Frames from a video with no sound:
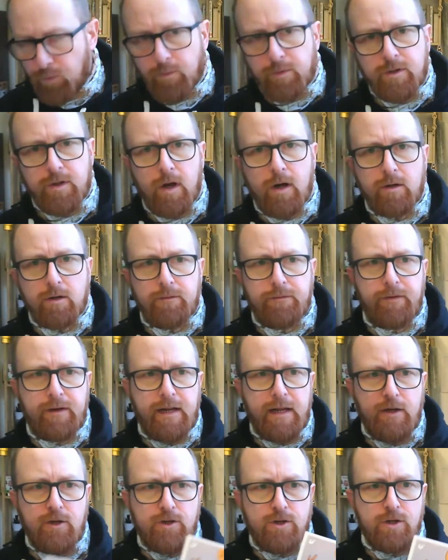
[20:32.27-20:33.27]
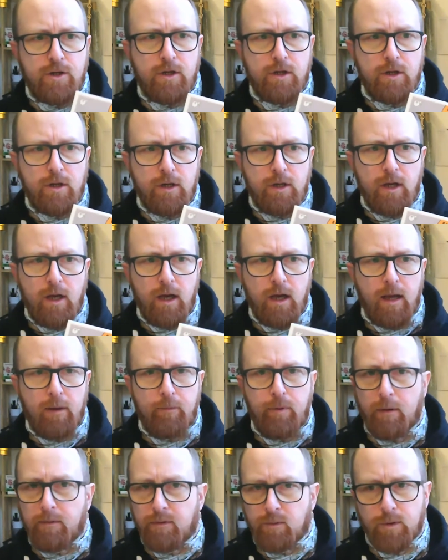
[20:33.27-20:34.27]
start to finish,
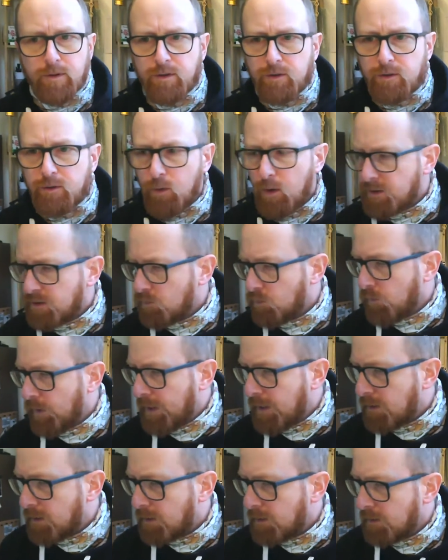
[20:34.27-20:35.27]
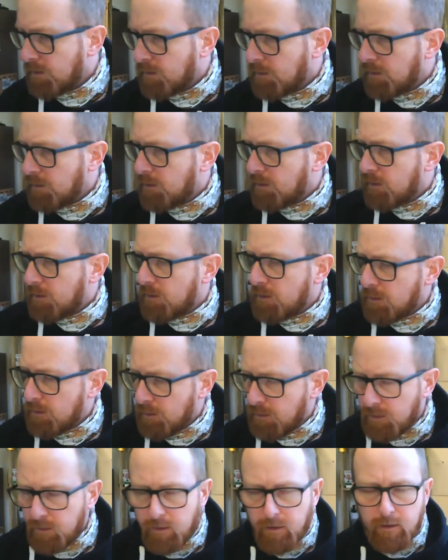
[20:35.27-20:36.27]
perhaps once or twice a week.
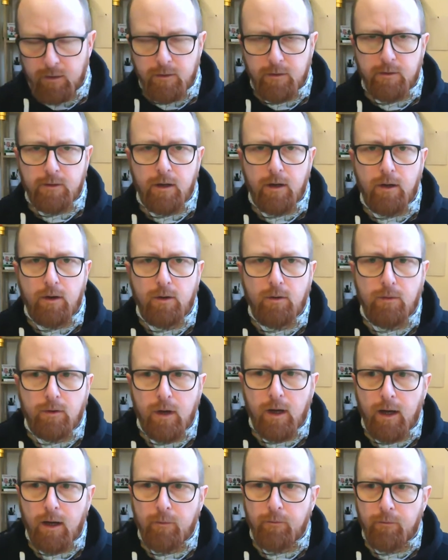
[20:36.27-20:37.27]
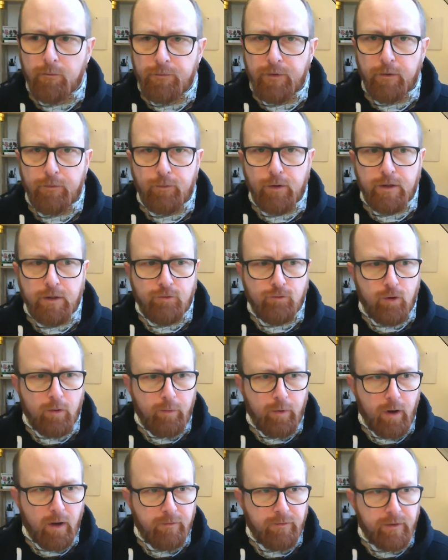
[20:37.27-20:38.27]
So feel free to
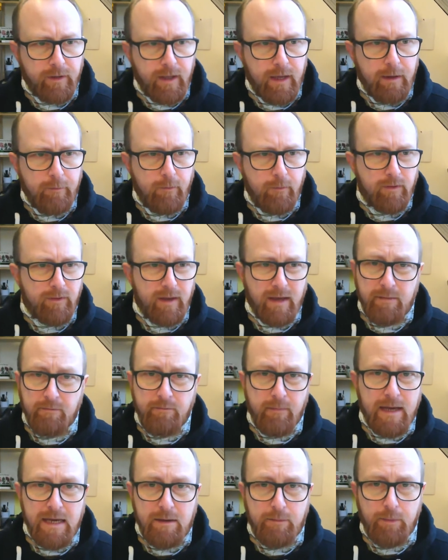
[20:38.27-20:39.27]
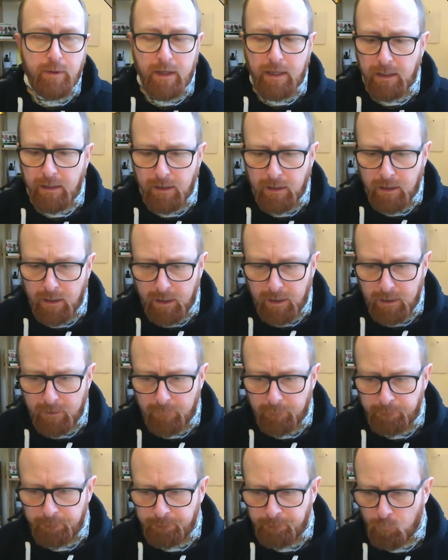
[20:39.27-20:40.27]
drop by for them. They may be,
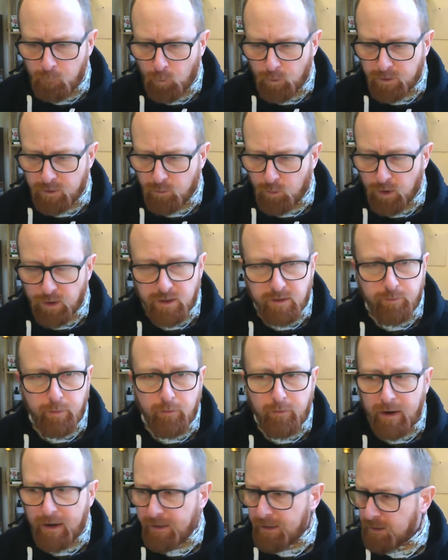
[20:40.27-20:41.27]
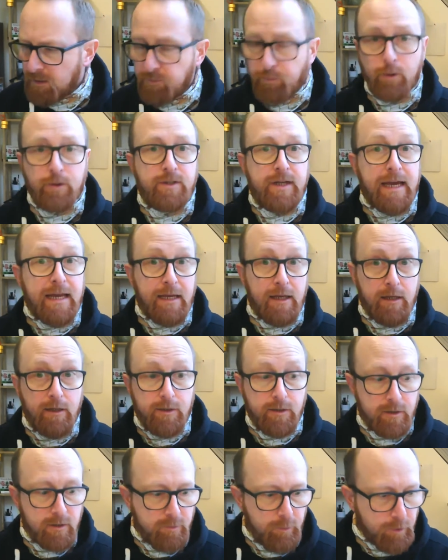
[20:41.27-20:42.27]
sporadic,
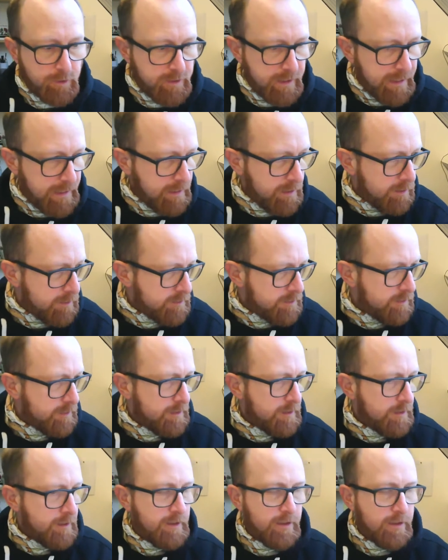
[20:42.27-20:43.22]
spontaneous,